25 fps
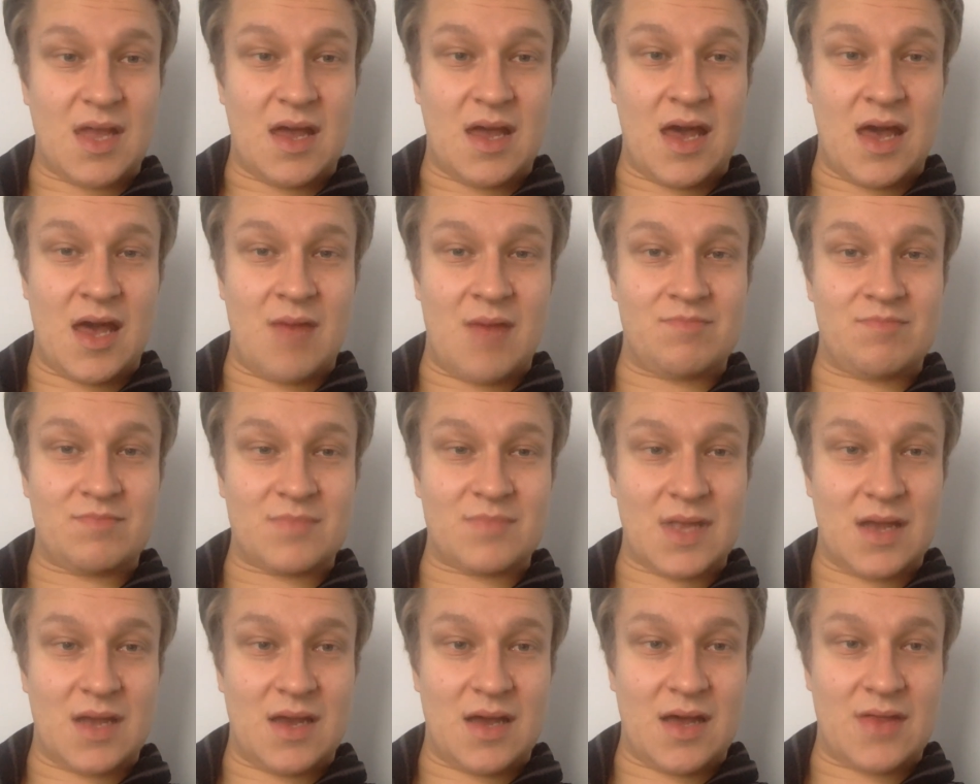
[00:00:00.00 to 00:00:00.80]

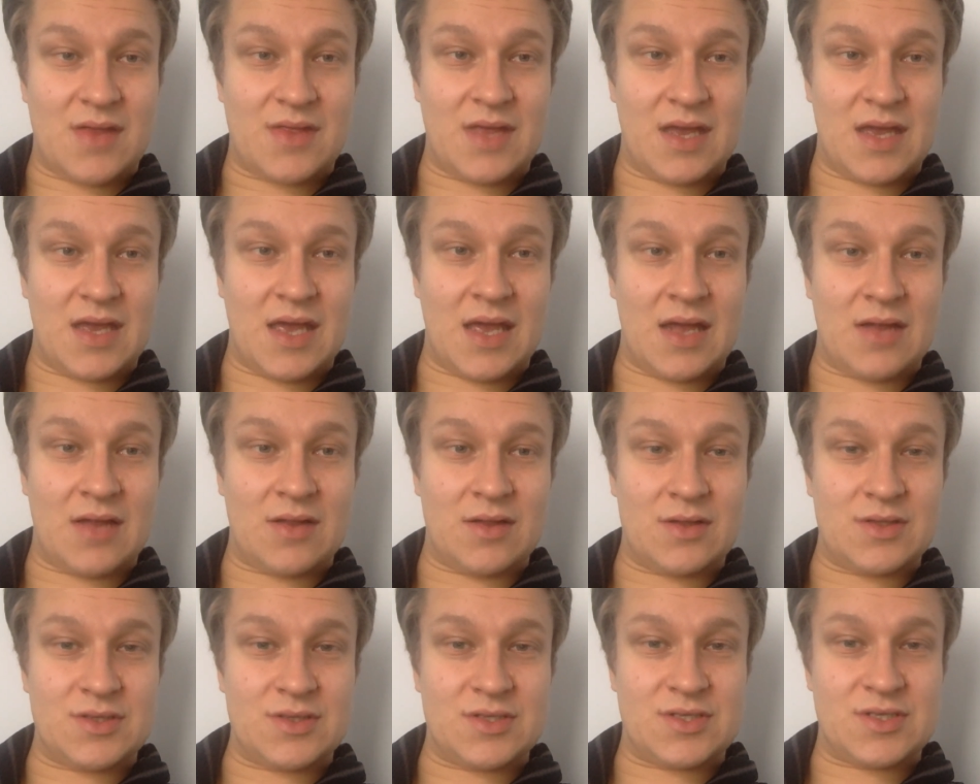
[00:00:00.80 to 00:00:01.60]
I think
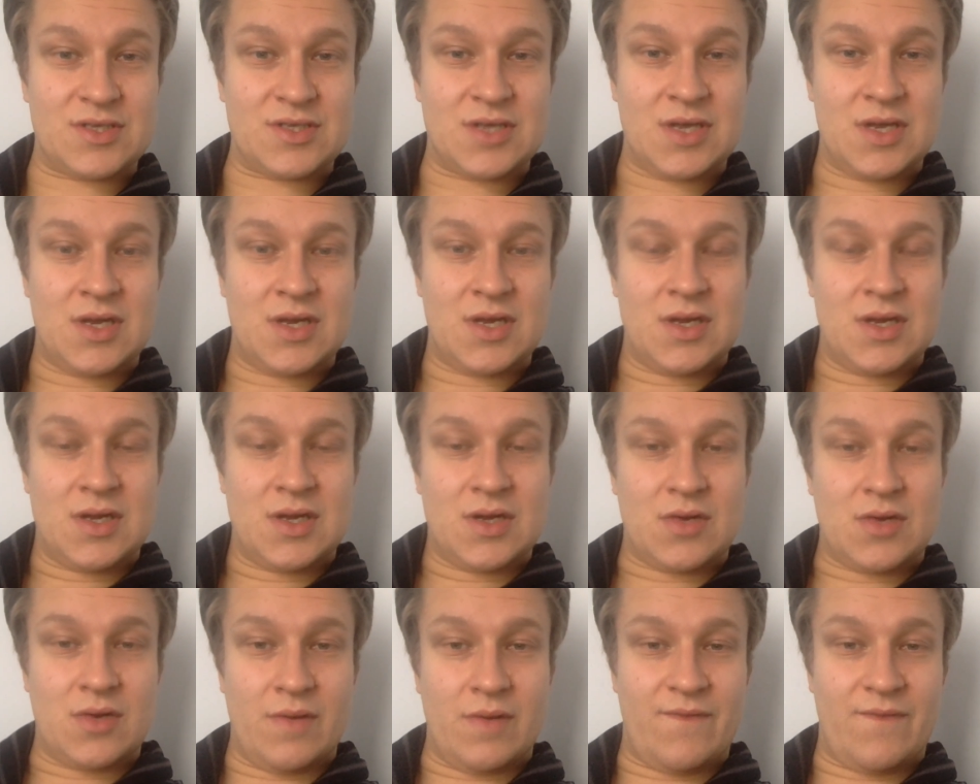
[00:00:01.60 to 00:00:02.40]
England,
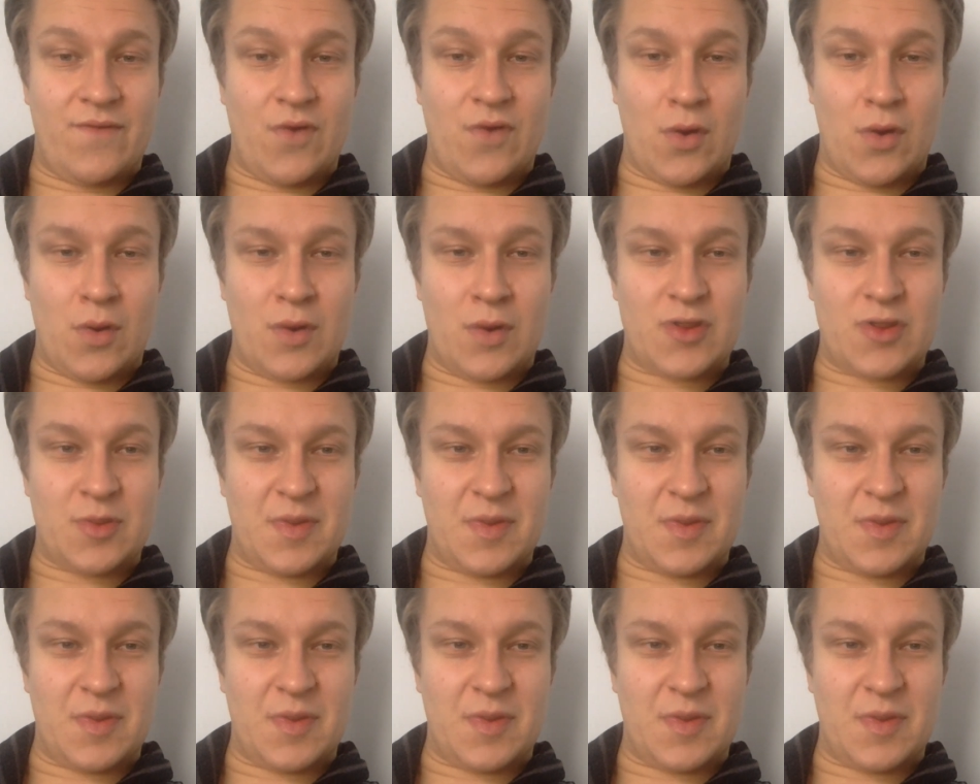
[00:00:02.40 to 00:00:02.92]
going forward,